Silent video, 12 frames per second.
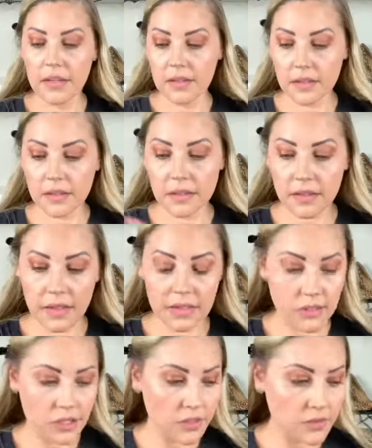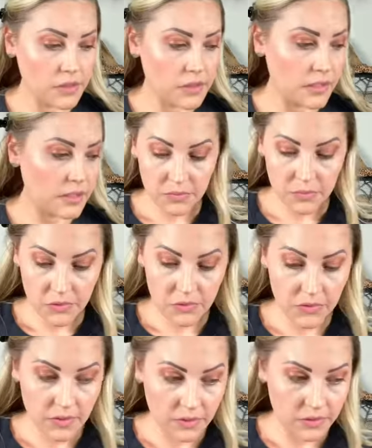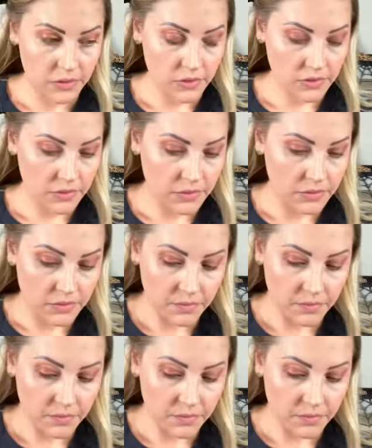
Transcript: Now that the eyeshadow is done, move on to